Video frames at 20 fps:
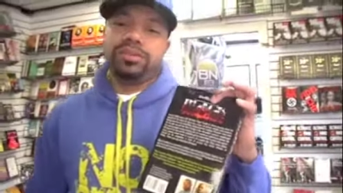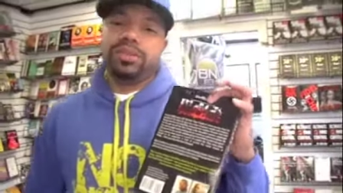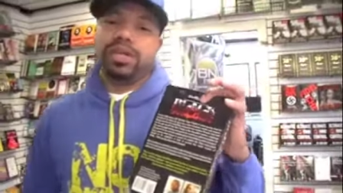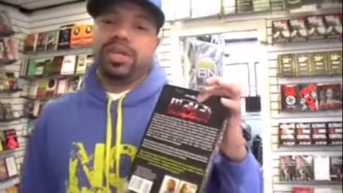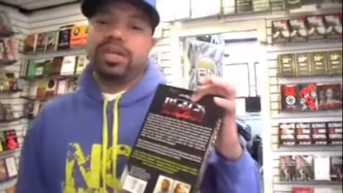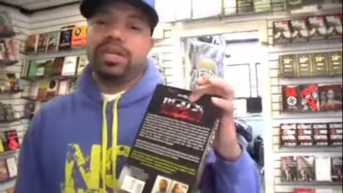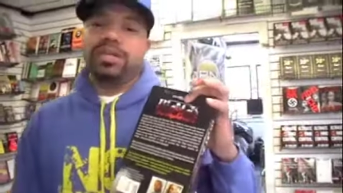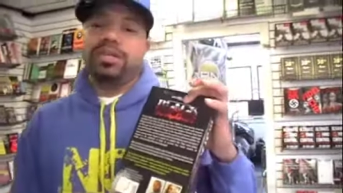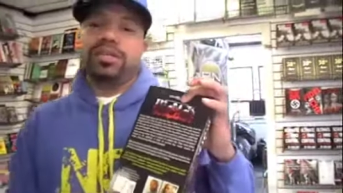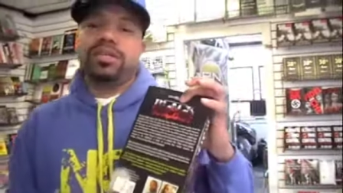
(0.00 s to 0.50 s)
I'm
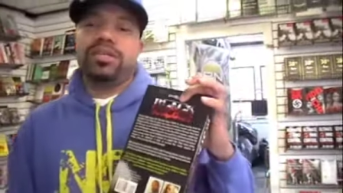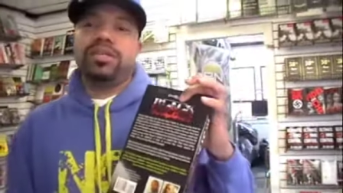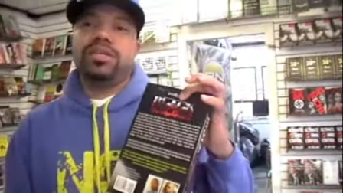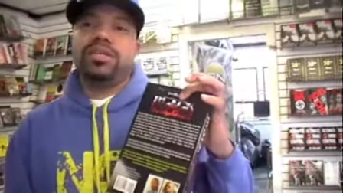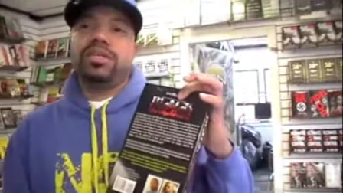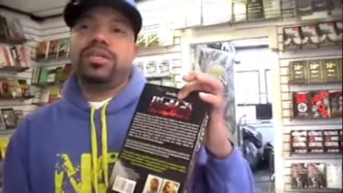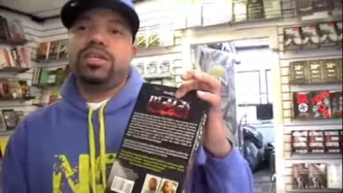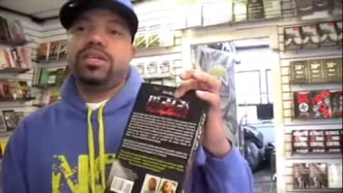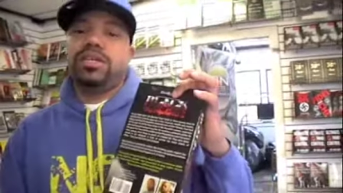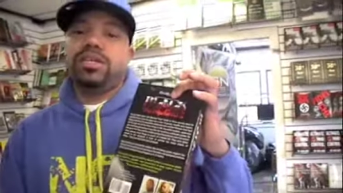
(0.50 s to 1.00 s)

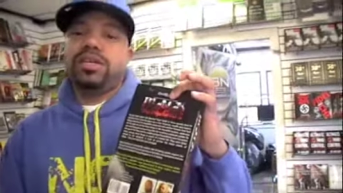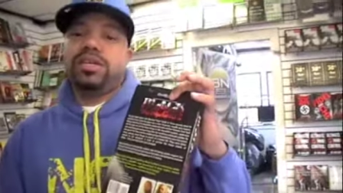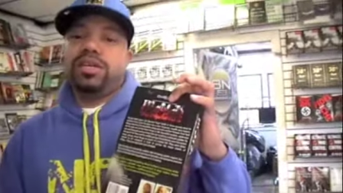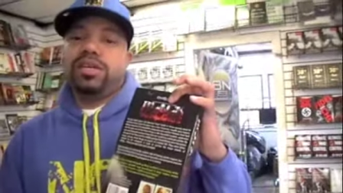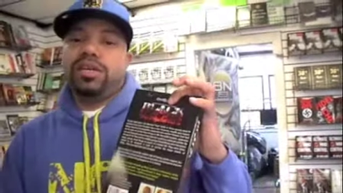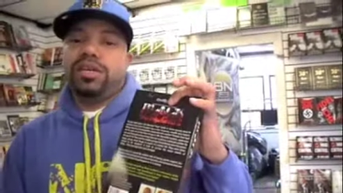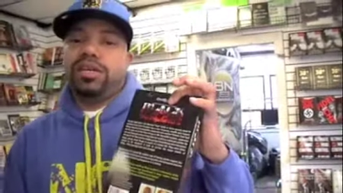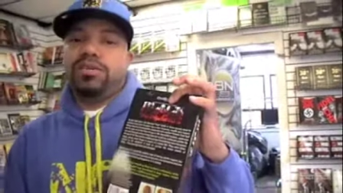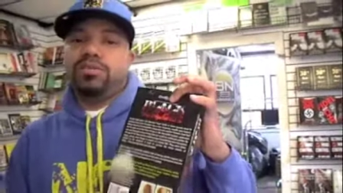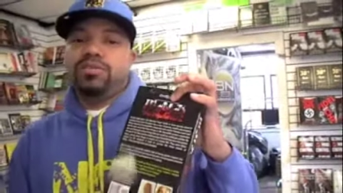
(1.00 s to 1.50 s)

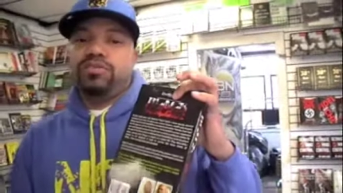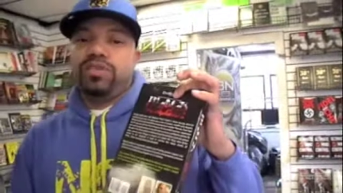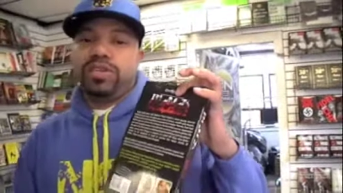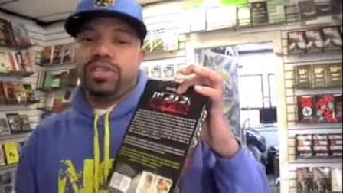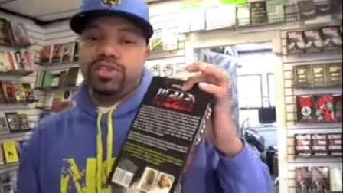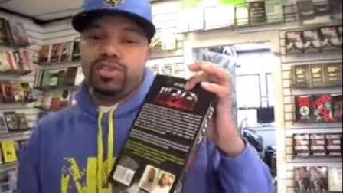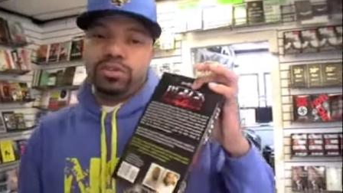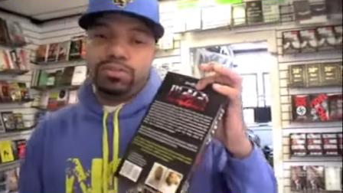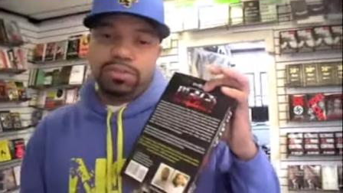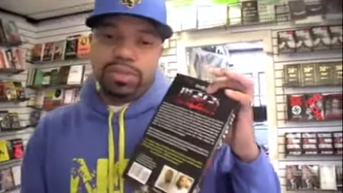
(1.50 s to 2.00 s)
saying? He was
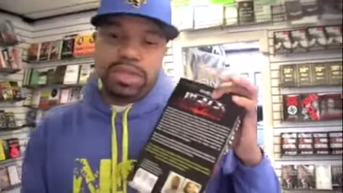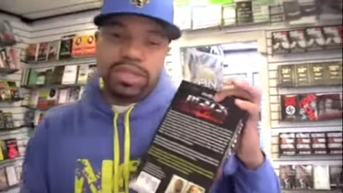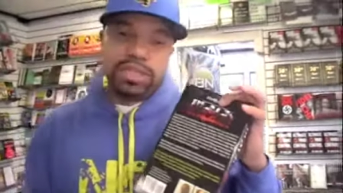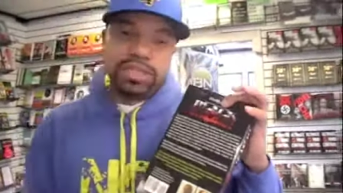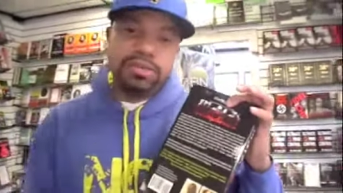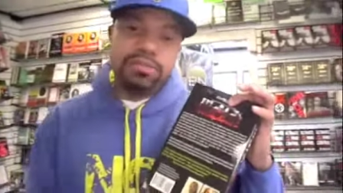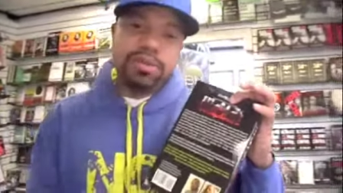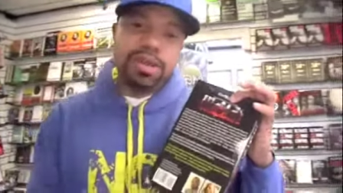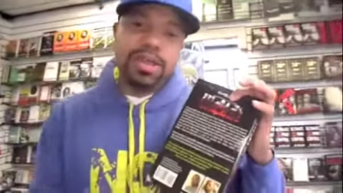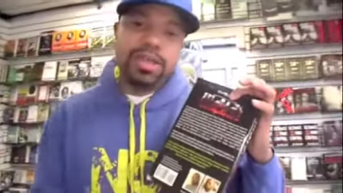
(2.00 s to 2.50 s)
featured on BET
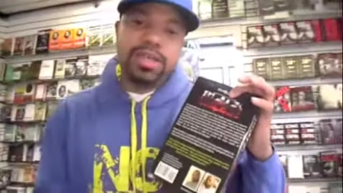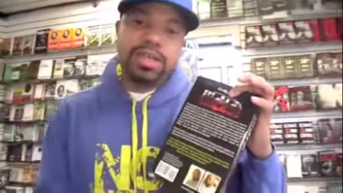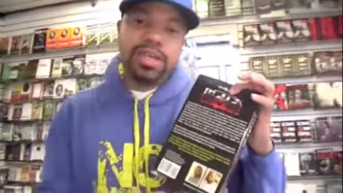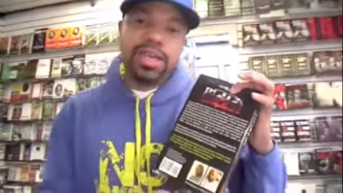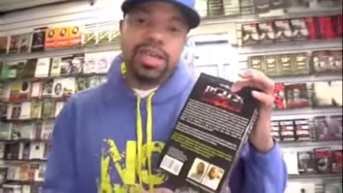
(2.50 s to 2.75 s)
American